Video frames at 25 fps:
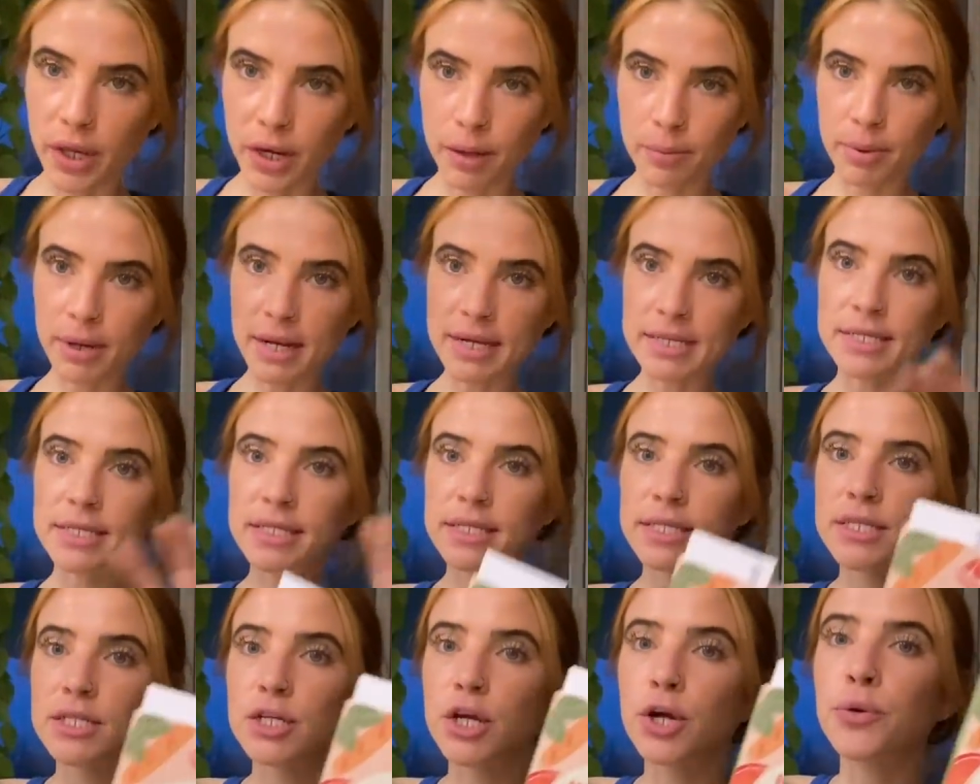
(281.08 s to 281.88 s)
it, but I
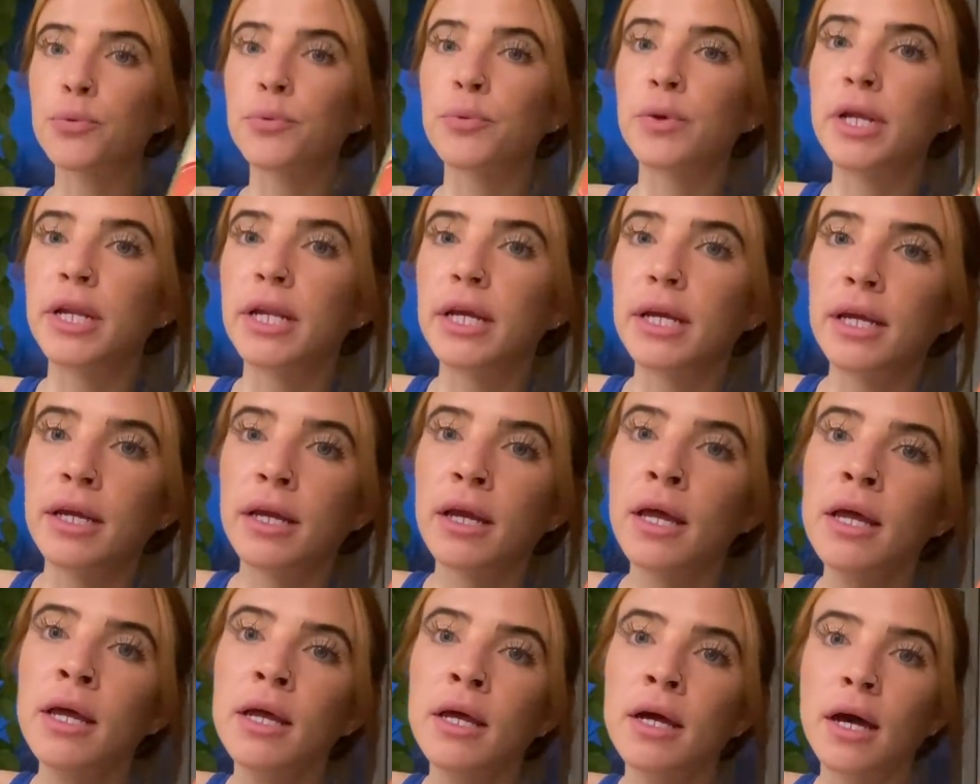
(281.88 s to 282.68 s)
did start
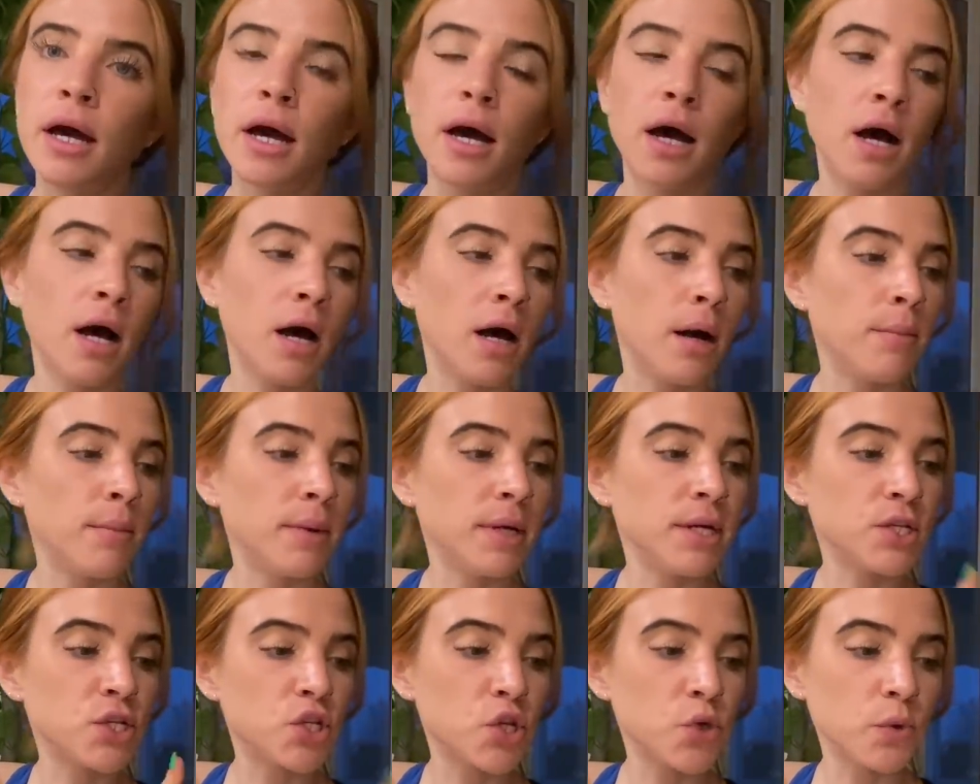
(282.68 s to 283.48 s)
reading
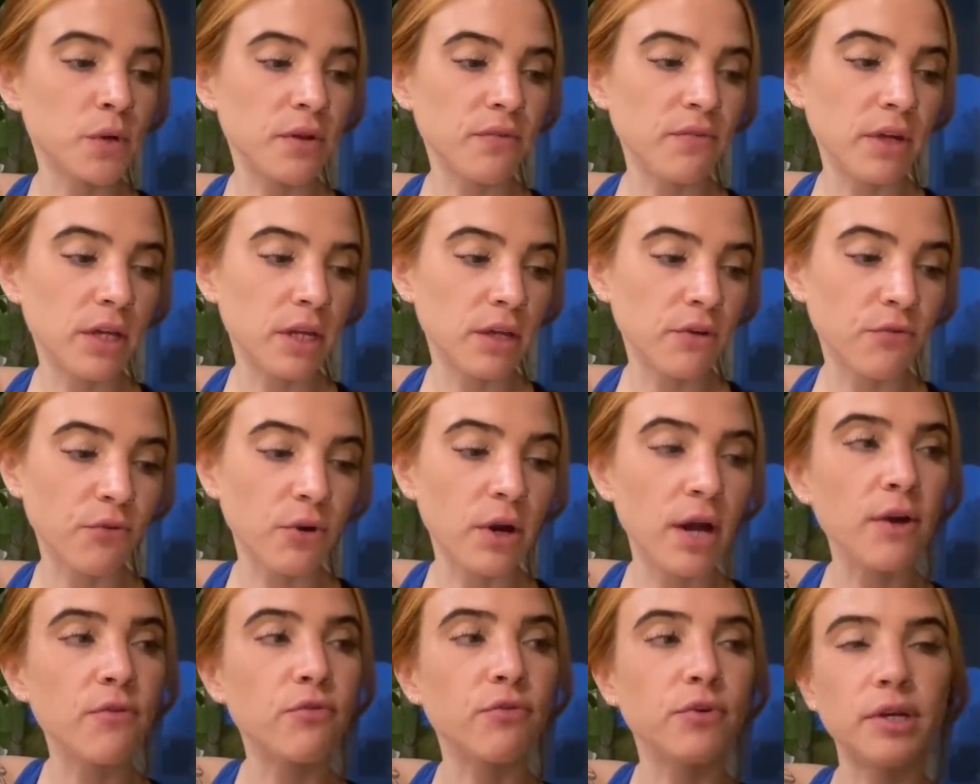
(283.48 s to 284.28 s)
Intuitive Eating
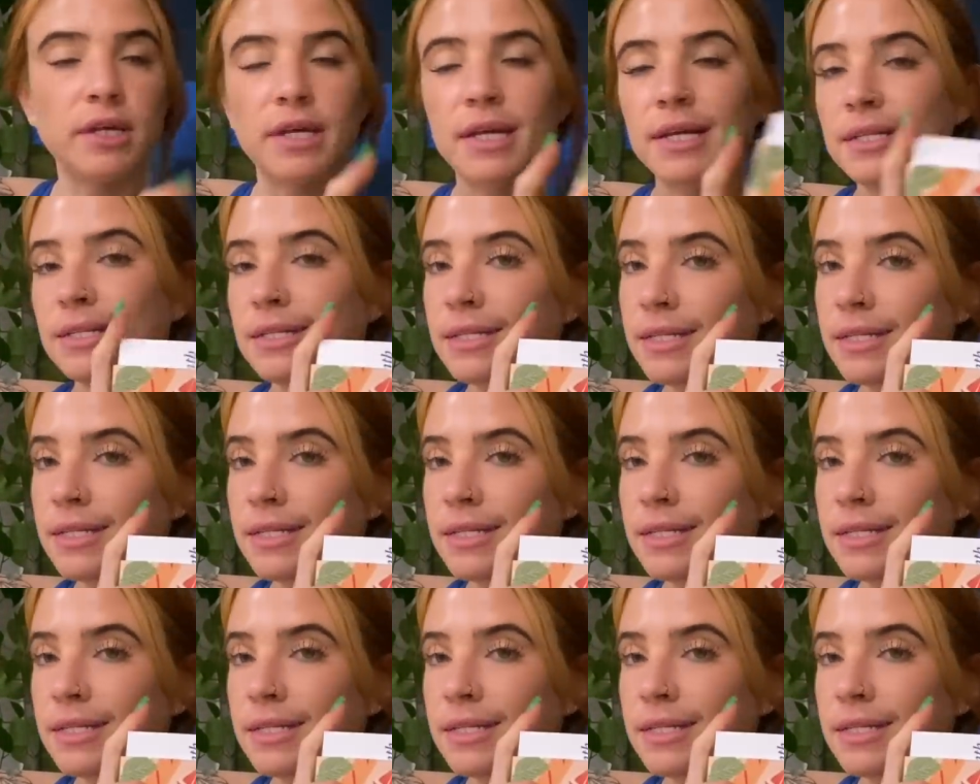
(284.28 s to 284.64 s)
for Every